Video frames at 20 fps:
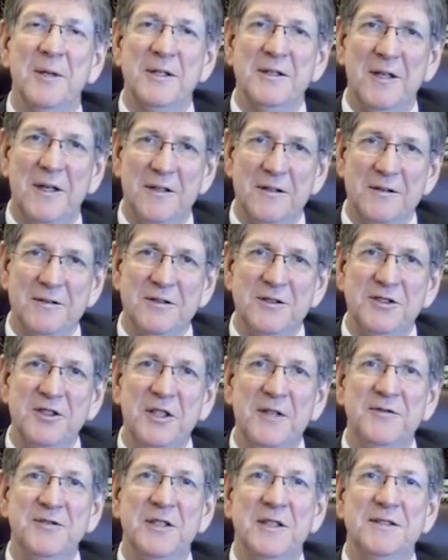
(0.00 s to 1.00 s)
MacDonald,
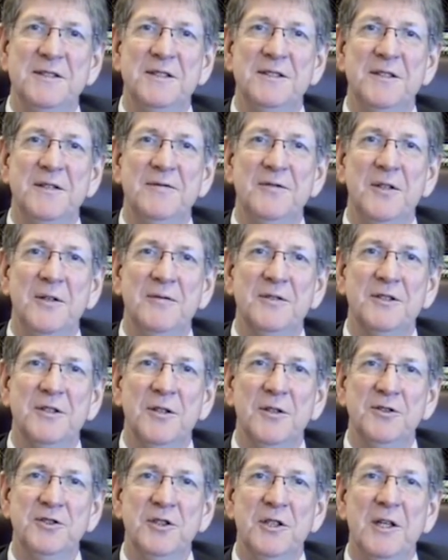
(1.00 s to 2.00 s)
Chief Justice of Nova
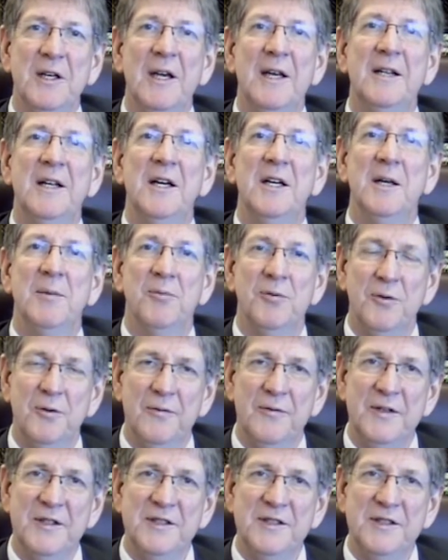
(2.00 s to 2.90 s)
Scotia, and I approve